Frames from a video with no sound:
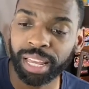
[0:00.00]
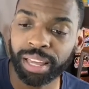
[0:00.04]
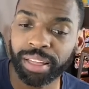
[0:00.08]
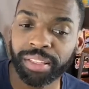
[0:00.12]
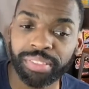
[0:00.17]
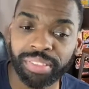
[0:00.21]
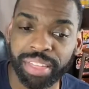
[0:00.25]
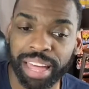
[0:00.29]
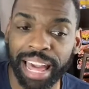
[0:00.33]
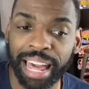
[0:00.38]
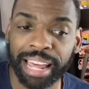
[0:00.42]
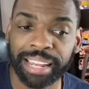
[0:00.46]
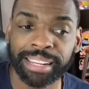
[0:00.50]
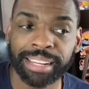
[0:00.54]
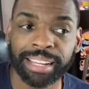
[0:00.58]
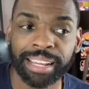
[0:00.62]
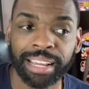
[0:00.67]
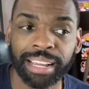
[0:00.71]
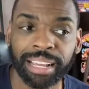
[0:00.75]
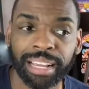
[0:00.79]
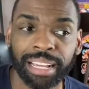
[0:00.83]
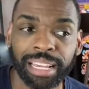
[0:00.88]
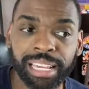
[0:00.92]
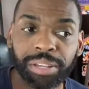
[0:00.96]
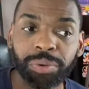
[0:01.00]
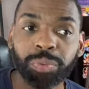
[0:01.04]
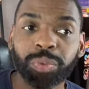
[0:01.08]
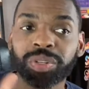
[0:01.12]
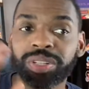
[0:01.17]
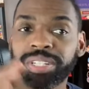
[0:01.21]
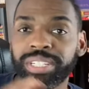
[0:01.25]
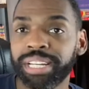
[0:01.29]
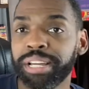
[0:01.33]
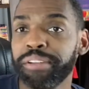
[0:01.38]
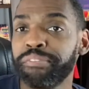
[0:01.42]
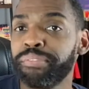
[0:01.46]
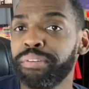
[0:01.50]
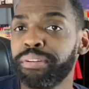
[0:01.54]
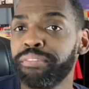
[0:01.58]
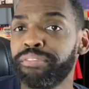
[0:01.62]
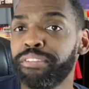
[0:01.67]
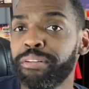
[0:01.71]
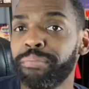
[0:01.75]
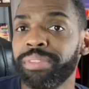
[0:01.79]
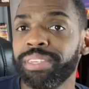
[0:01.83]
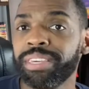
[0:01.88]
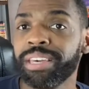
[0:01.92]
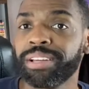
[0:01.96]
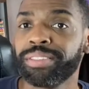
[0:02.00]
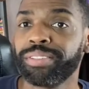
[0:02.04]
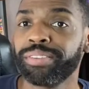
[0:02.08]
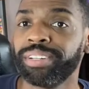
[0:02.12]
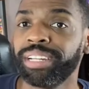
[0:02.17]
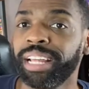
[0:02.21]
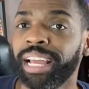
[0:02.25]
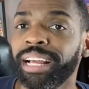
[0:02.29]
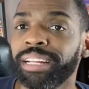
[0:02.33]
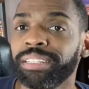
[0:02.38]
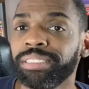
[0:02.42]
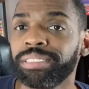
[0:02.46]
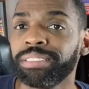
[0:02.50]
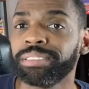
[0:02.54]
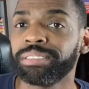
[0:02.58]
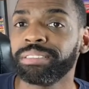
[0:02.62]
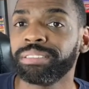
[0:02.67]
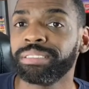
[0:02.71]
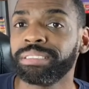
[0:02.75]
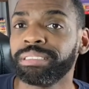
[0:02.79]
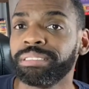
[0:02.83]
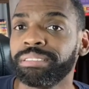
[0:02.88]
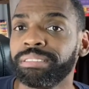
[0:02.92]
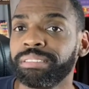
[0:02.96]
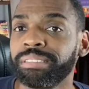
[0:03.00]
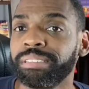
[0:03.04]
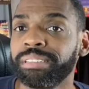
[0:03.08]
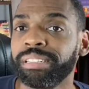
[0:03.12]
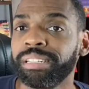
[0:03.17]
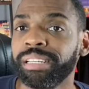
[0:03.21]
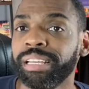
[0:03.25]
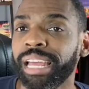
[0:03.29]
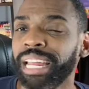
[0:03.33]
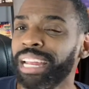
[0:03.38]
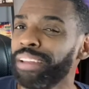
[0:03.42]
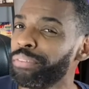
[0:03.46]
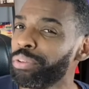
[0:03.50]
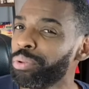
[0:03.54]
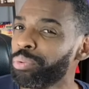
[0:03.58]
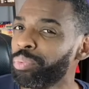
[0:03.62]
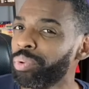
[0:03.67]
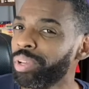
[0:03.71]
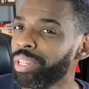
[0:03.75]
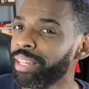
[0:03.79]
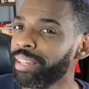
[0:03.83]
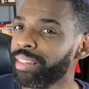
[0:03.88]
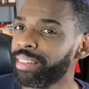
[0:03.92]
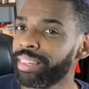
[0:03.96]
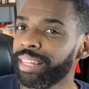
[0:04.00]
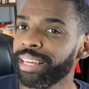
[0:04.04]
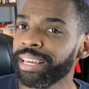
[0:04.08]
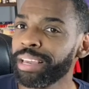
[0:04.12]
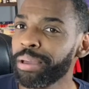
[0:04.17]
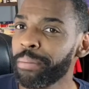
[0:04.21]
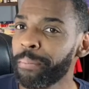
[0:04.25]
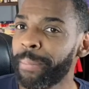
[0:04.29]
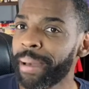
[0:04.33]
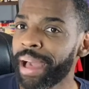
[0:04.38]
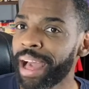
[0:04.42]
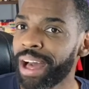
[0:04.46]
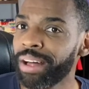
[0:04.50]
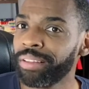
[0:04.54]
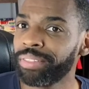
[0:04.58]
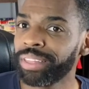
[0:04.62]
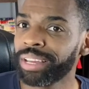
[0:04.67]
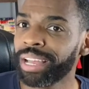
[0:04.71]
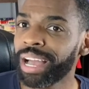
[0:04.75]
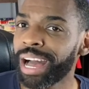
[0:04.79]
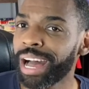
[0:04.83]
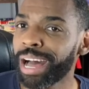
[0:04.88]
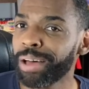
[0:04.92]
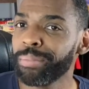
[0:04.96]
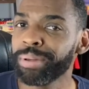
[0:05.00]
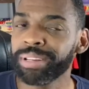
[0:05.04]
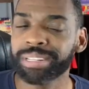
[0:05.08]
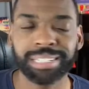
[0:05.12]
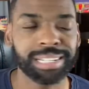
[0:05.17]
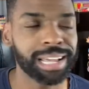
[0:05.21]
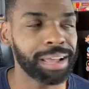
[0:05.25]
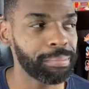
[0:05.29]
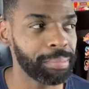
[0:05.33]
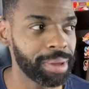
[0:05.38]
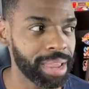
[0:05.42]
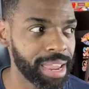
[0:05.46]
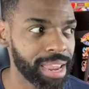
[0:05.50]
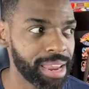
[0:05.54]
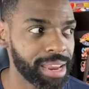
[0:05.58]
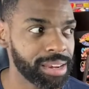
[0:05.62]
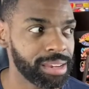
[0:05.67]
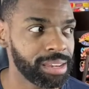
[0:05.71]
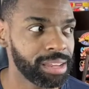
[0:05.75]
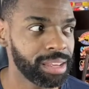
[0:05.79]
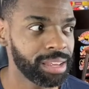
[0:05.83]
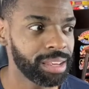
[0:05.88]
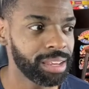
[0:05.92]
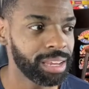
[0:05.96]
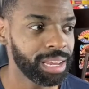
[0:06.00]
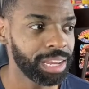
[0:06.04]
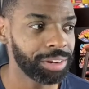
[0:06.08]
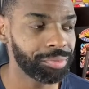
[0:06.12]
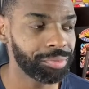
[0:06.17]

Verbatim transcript: that he was different from the other dancers. And if you really think about the comments I made in